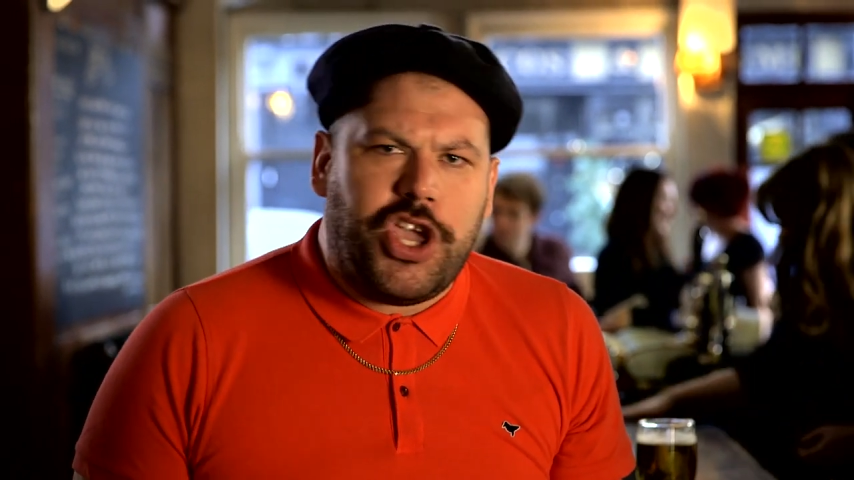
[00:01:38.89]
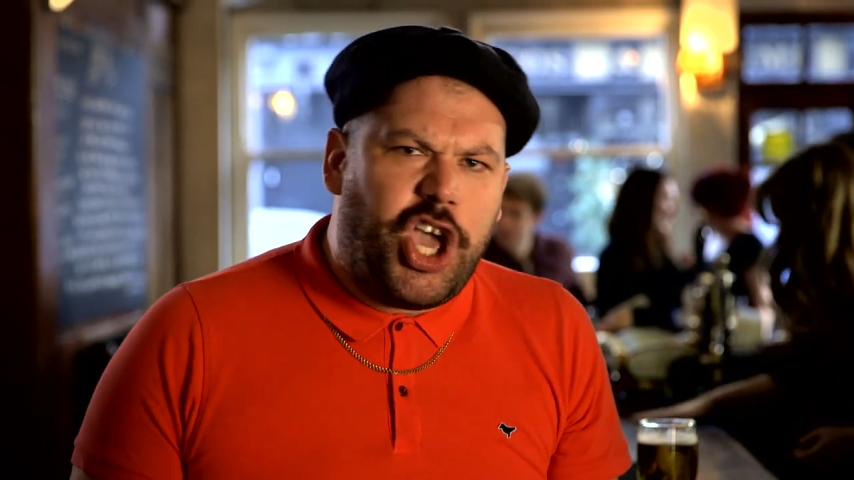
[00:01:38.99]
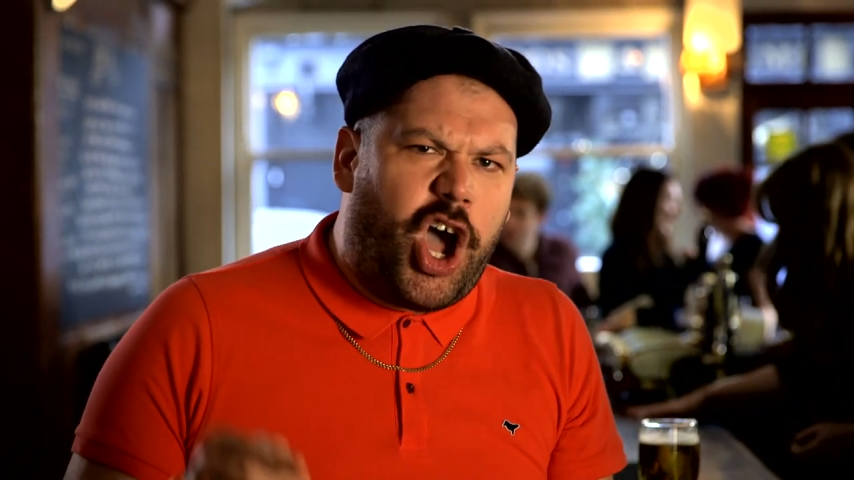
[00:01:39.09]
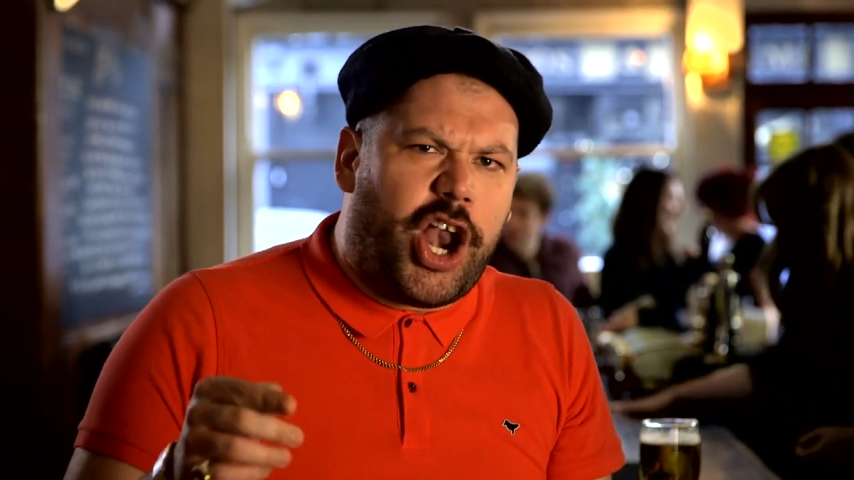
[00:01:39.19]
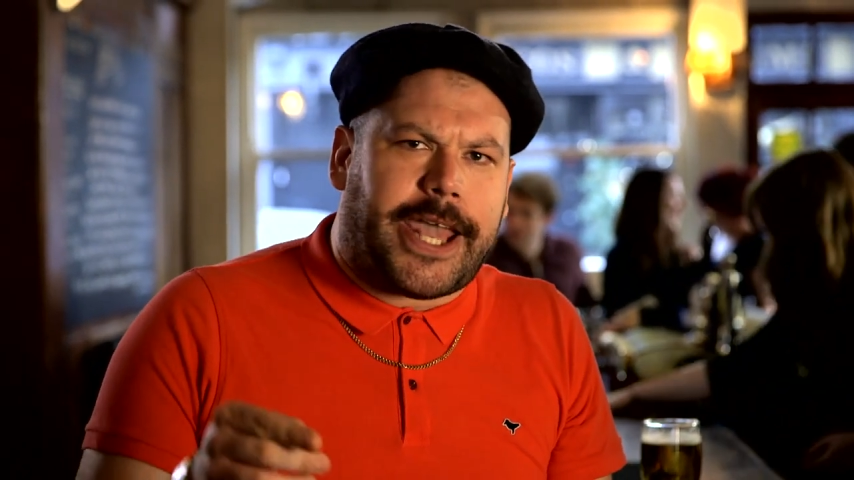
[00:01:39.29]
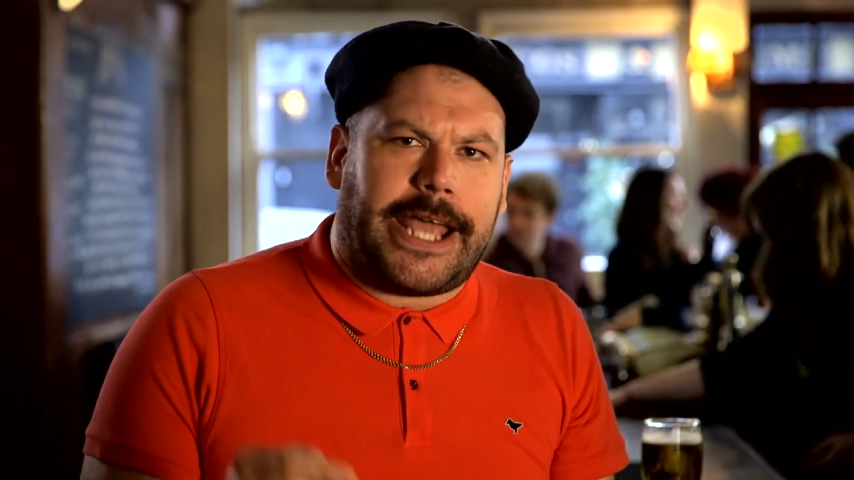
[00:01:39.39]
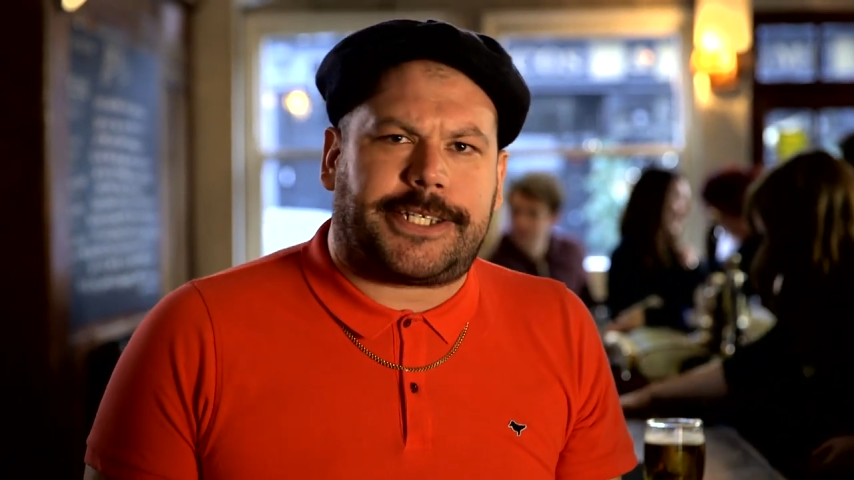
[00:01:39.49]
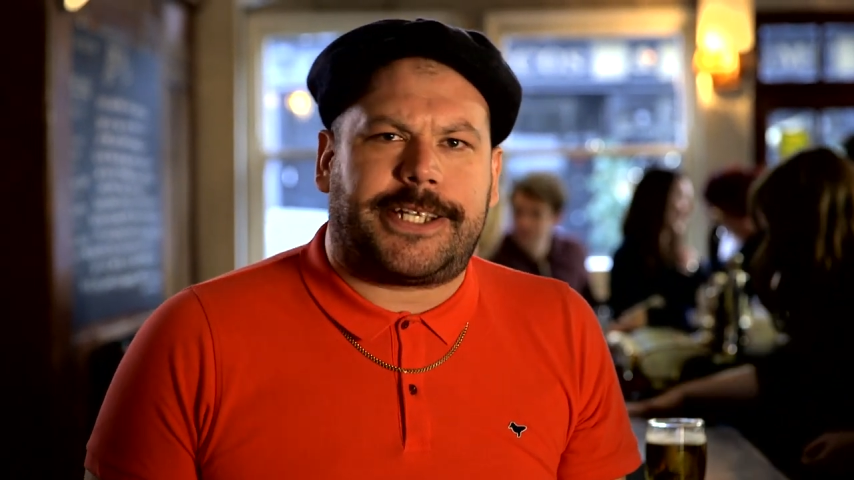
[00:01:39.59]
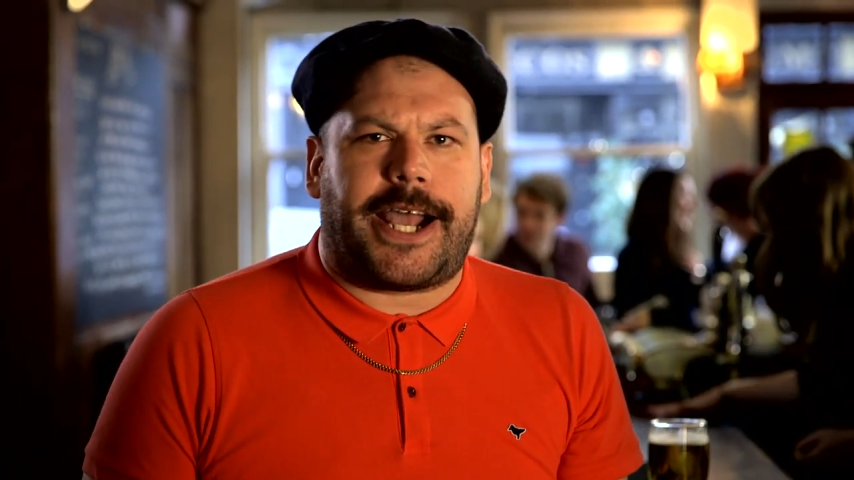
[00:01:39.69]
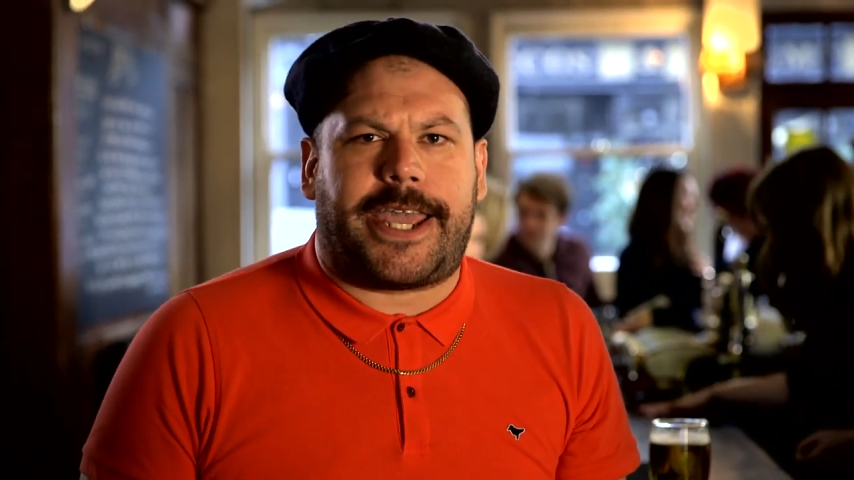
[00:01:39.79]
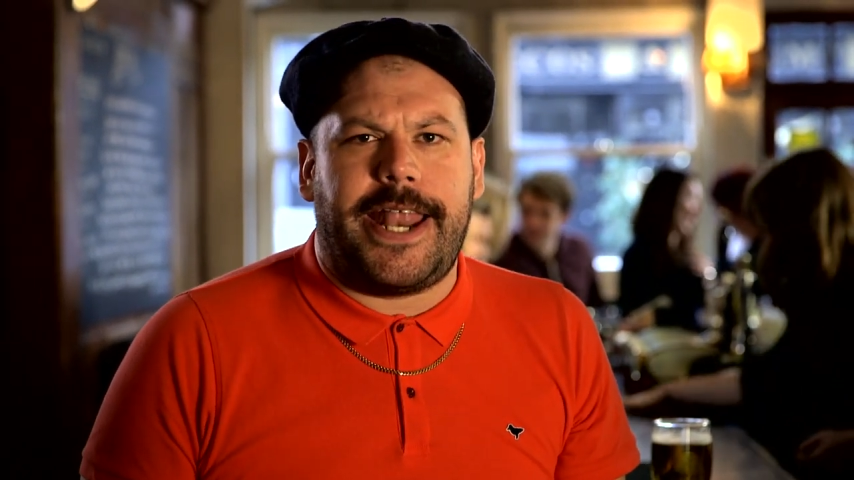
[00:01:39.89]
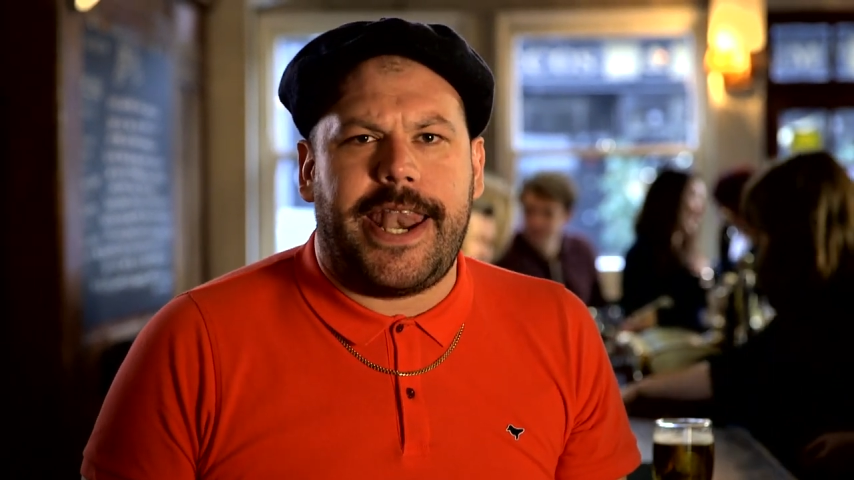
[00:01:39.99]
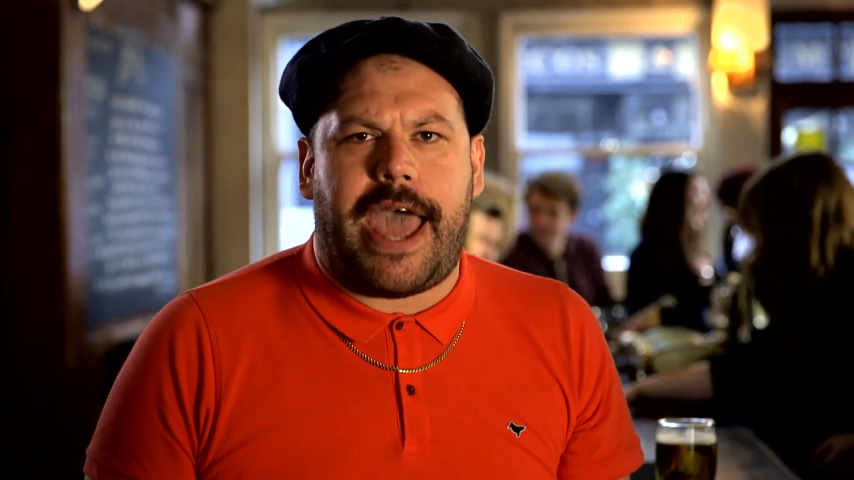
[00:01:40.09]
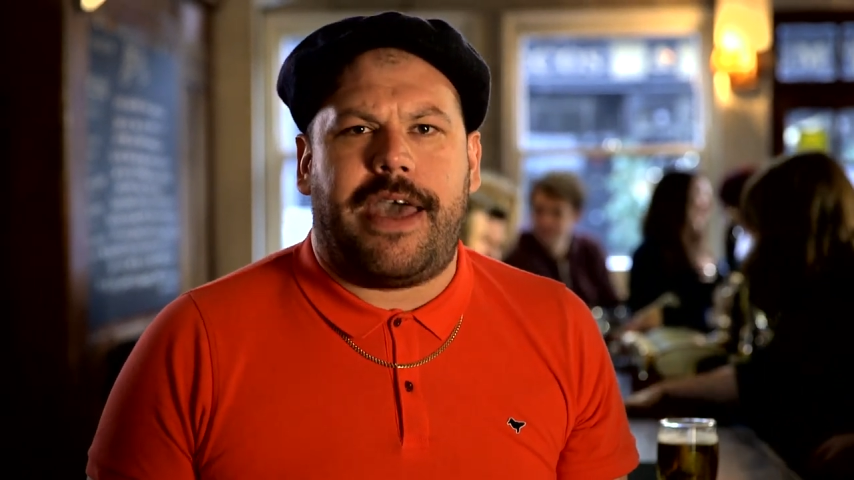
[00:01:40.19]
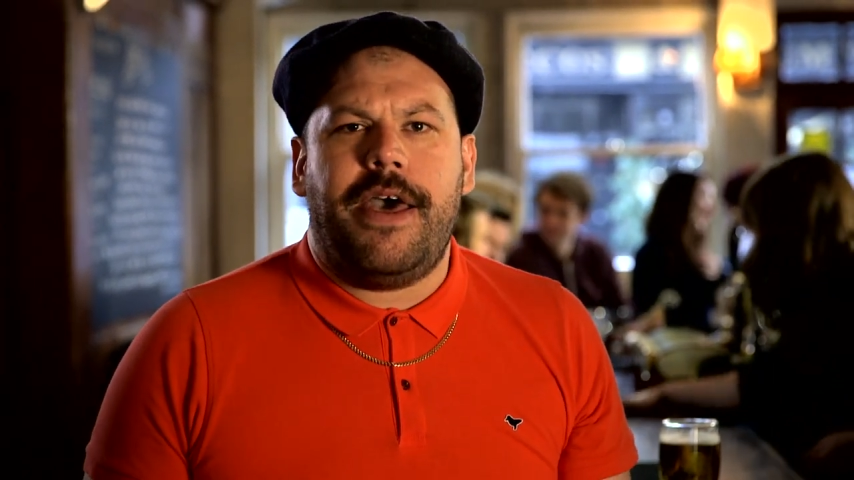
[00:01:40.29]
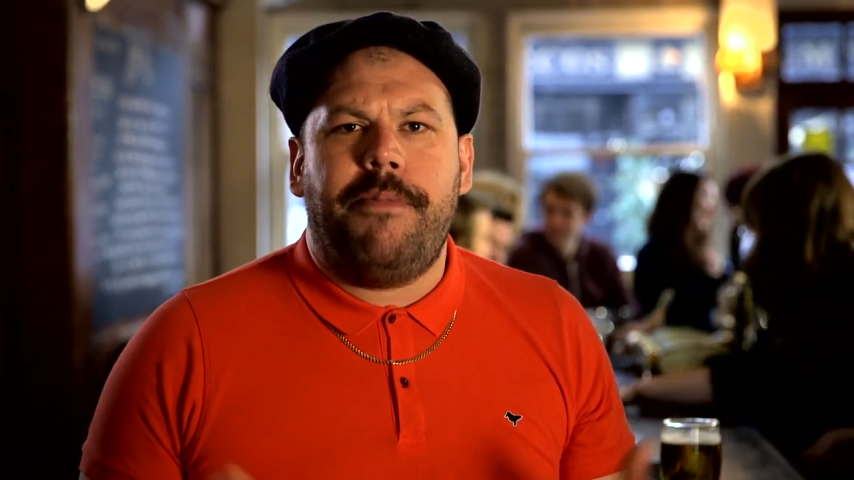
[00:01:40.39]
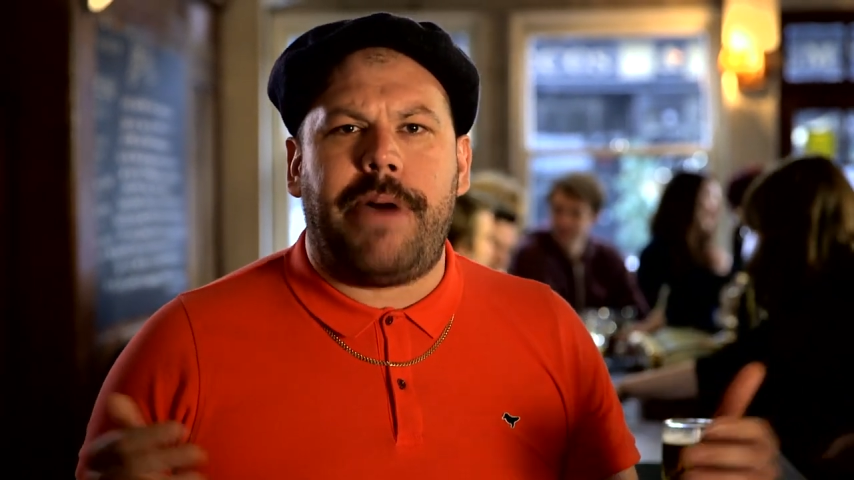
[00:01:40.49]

You've got to get stuck in there,